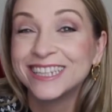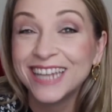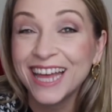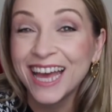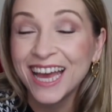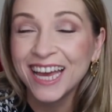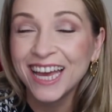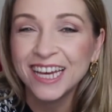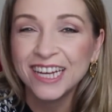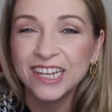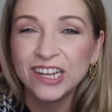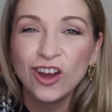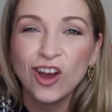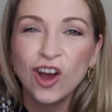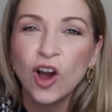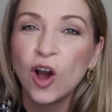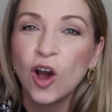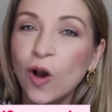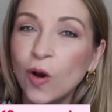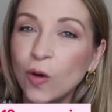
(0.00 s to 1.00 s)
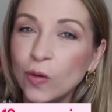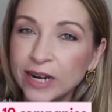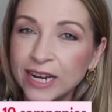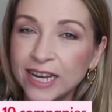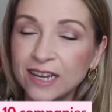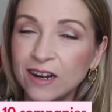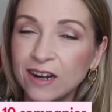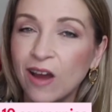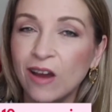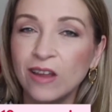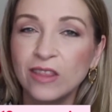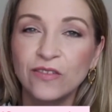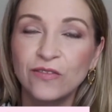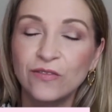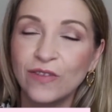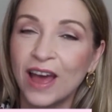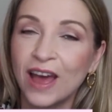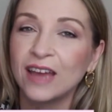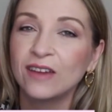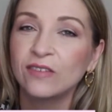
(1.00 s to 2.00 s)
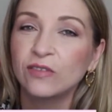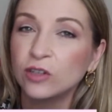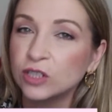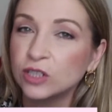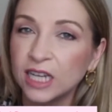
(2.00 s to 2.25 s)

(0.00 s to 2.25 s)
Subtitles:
then hone in on the 5 or